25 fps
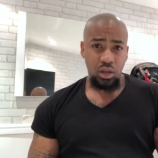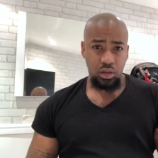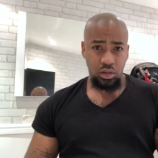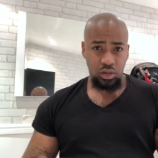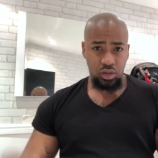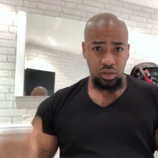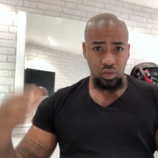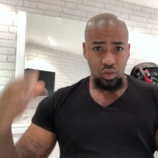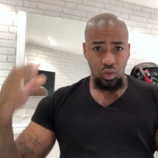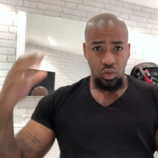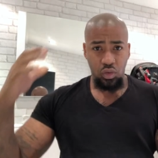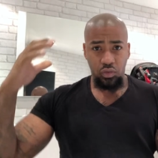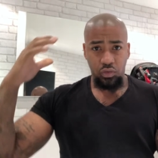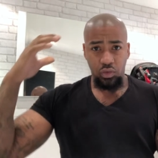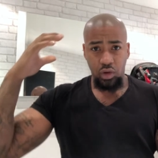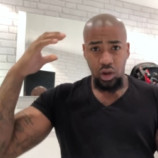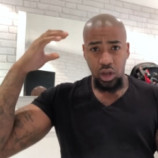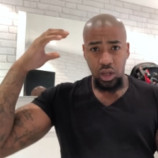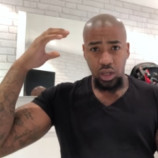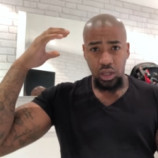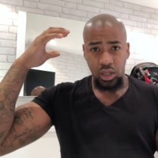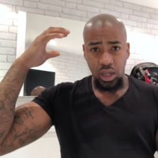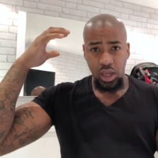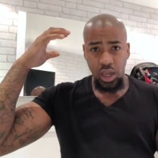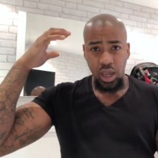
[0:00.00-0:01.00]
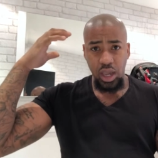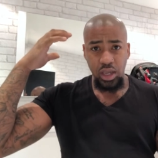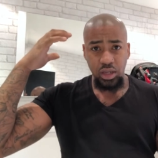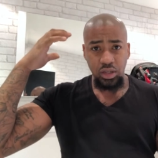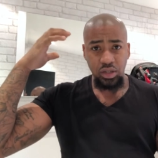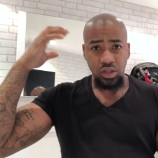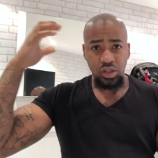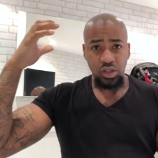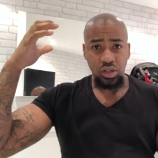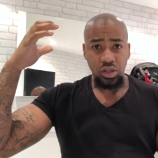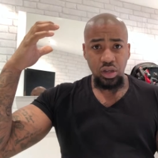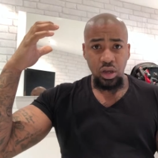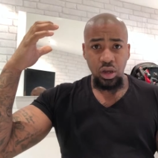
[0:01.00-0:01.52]
sort of like
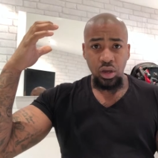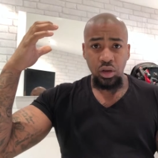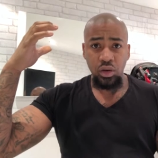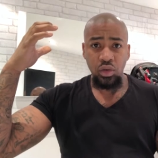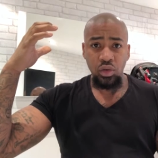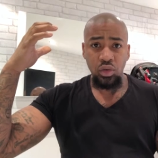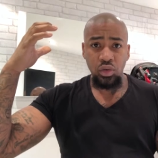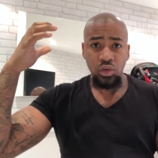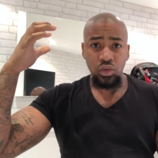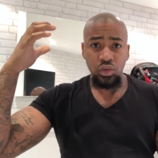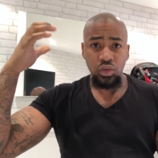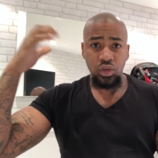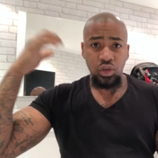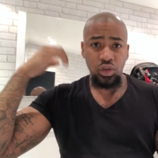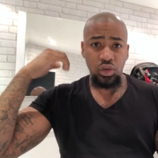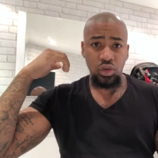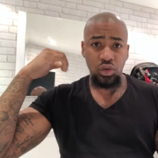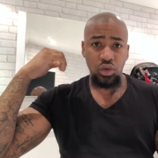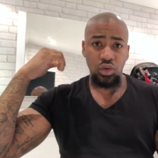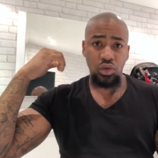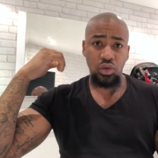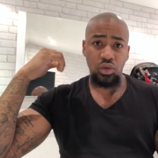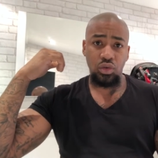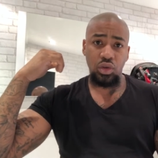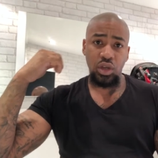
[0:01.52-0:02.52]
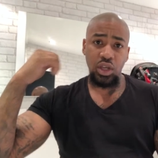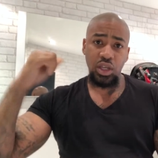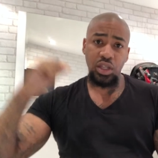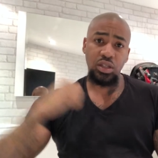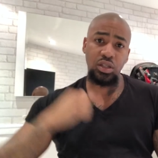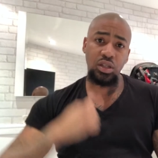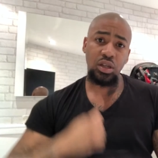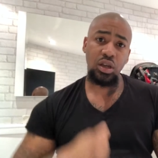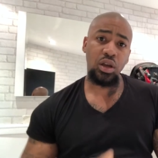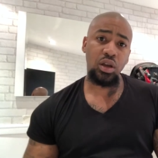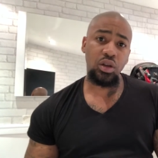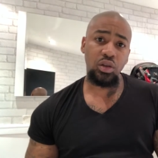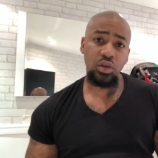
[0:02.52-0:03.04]
external to
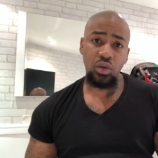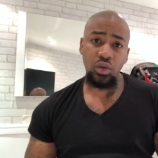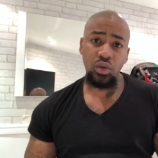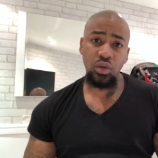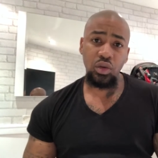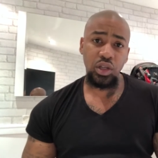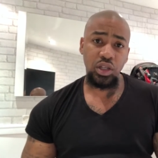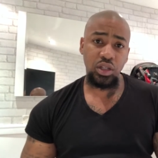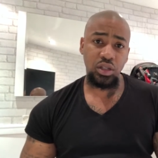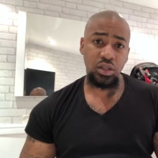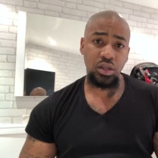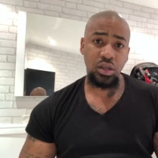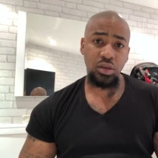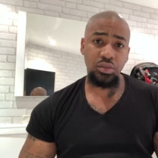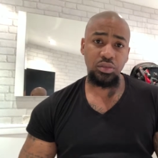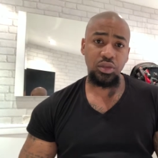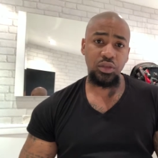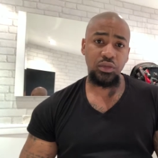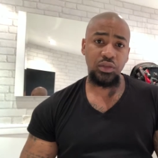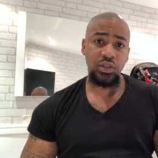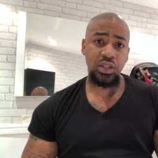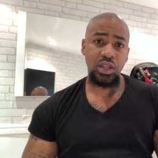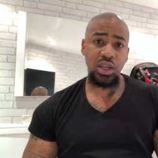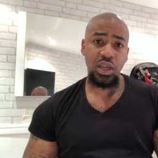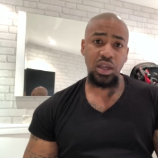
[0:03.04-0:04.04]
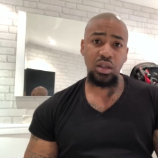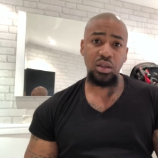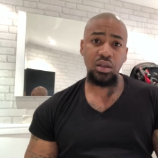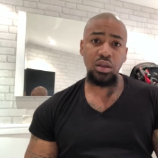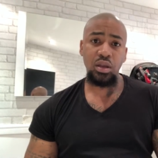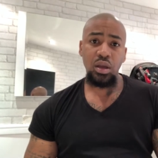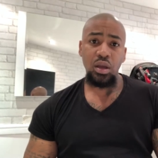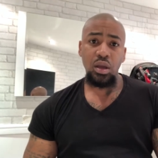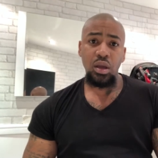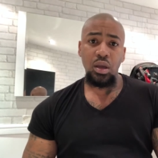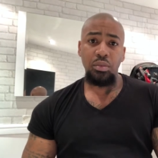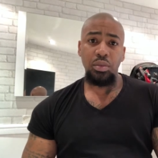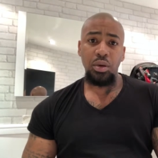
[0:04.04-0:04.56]
internal in terms of skin
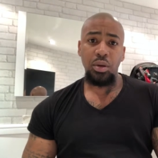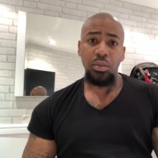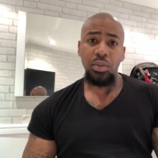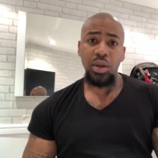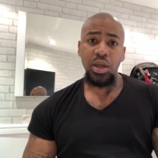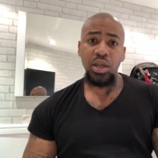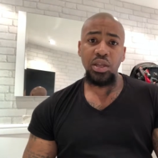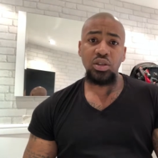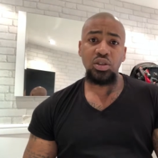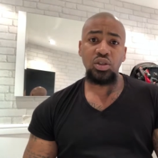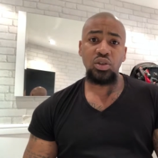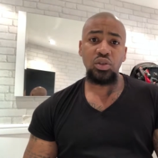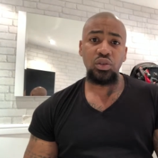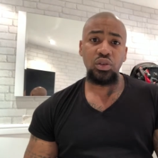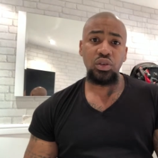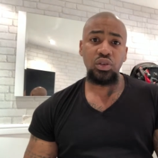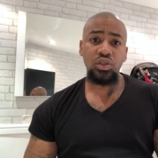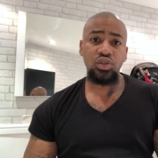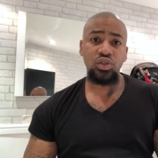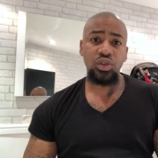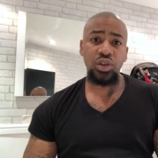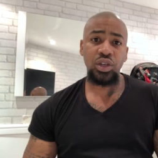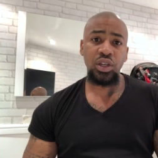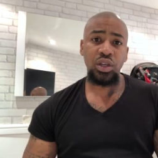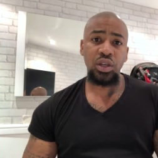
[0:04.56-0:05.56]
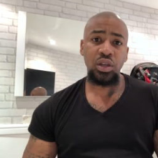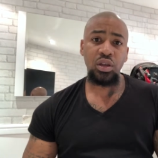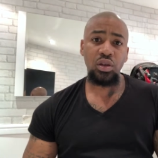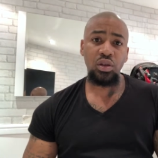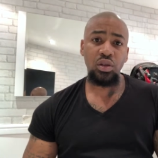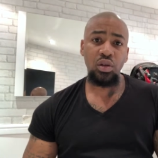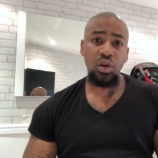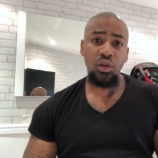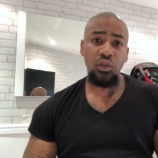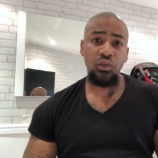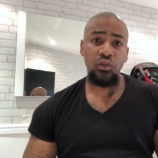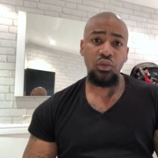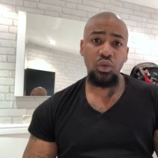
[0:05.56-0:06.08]
but make sure you're drinking a
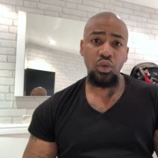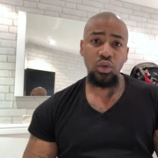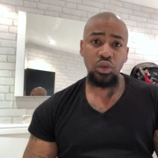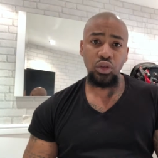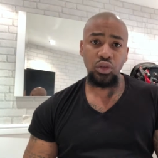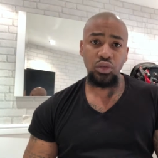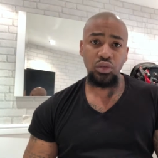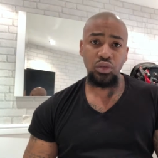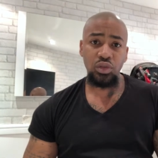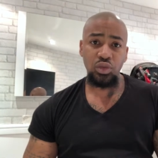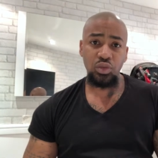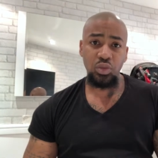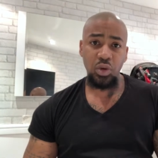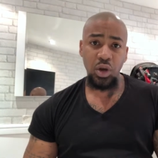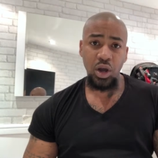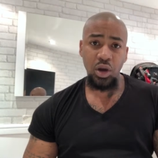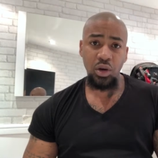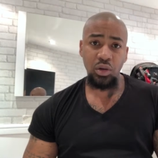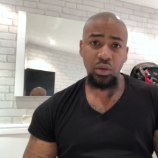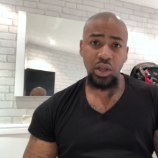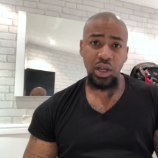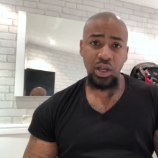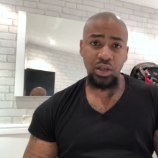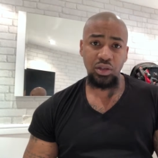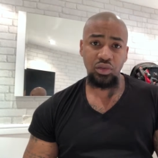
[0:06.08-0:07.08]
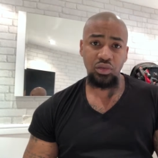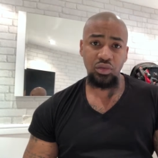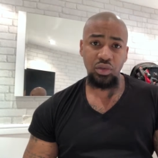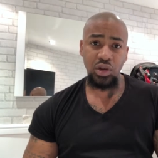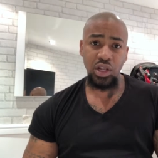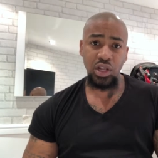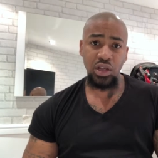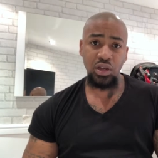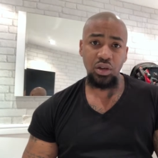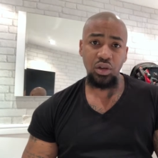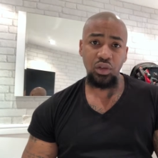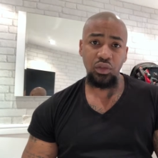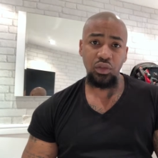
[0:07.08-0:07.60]
lot of water as well that's
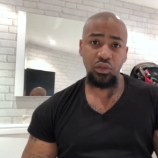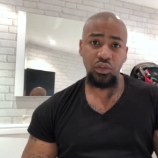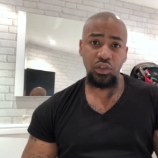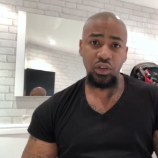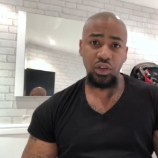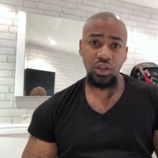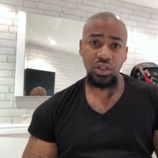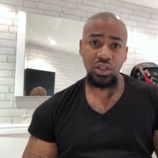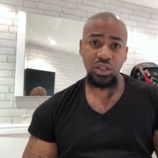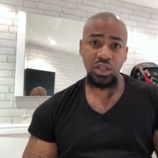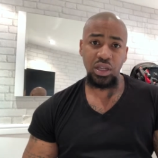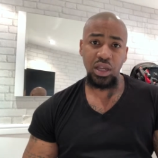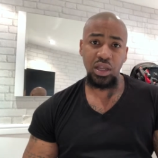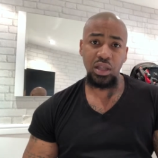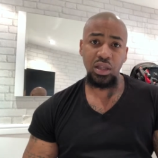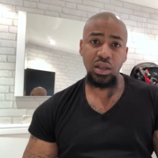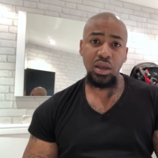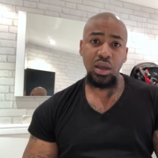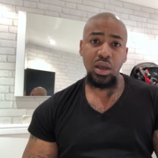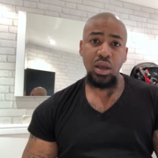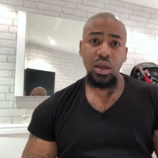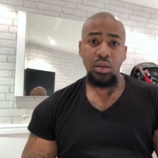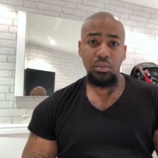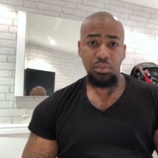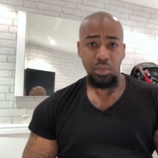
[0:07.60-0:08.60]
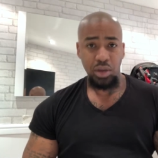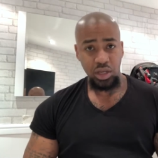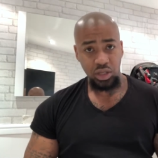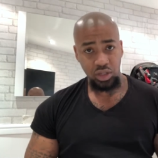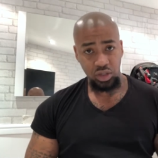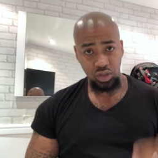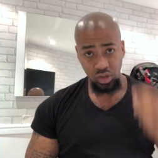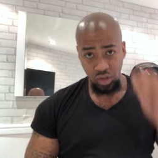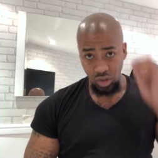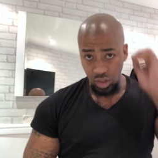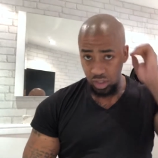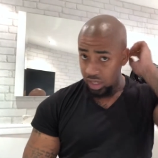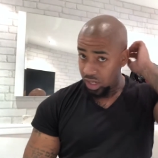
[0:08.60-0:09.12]
really good for your skin make
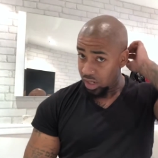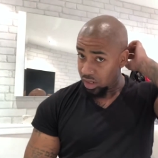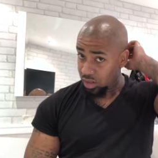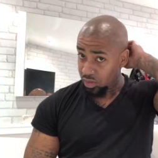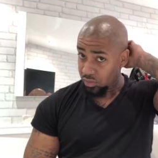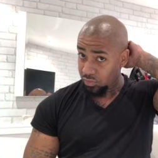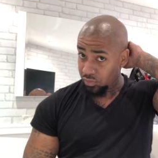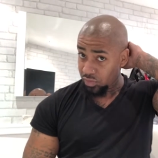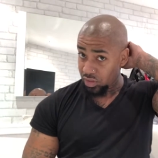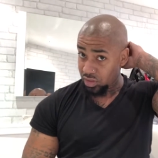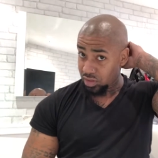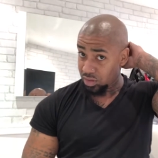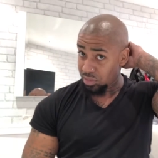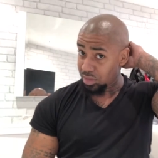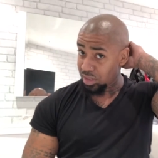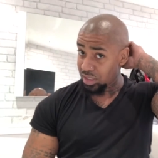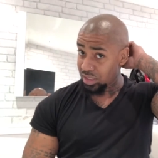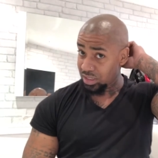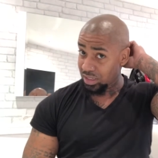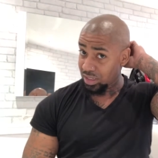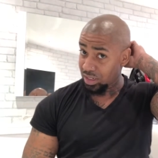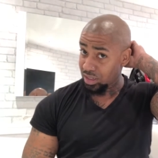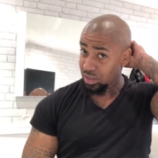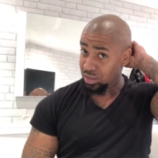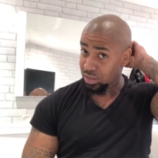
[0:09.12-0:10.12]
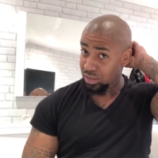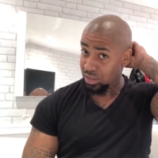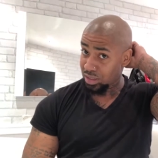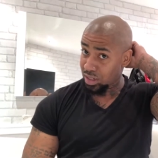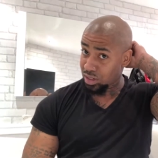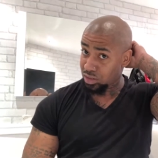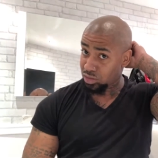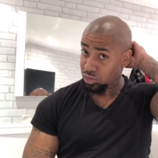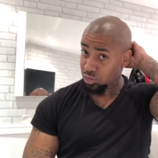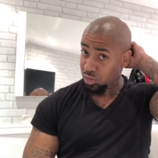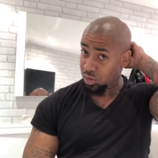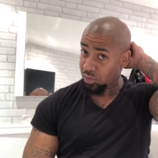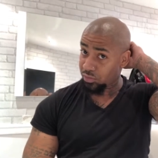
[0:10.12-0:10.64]
sure you're getting your vitamins in so
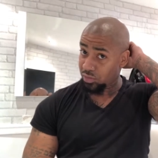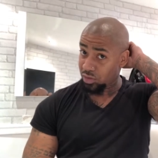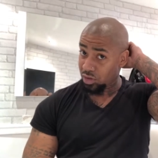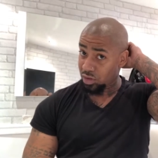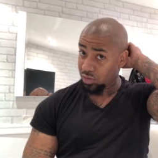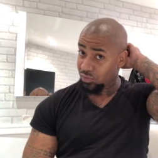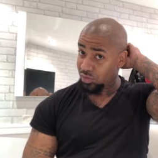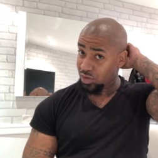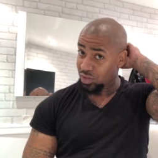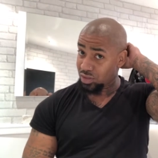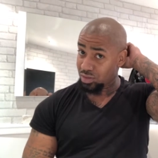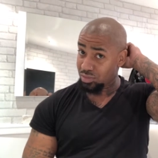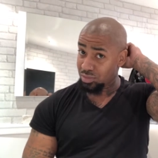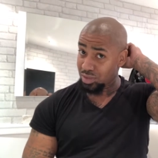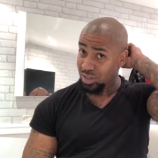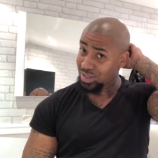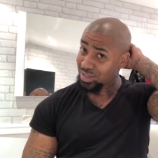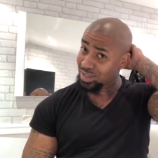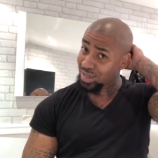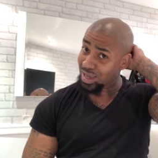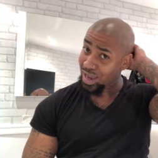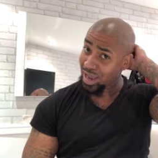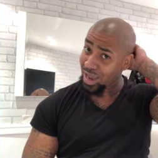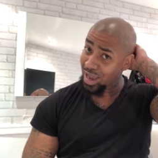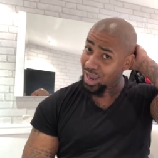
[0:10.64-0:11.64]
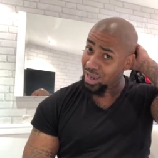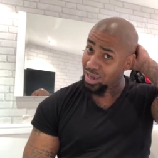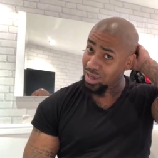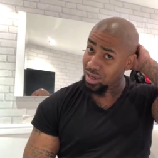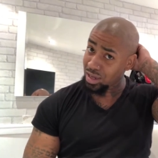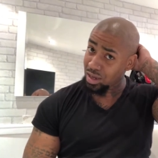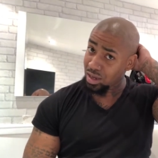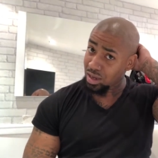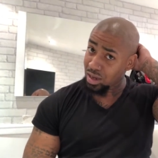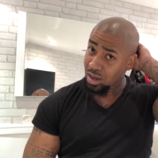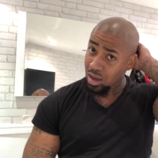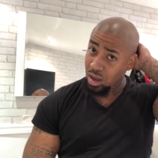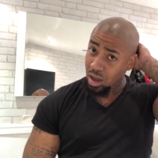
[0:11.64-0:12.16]
that's whether vitamins
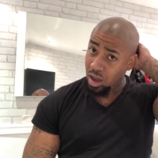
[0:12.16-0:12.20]
a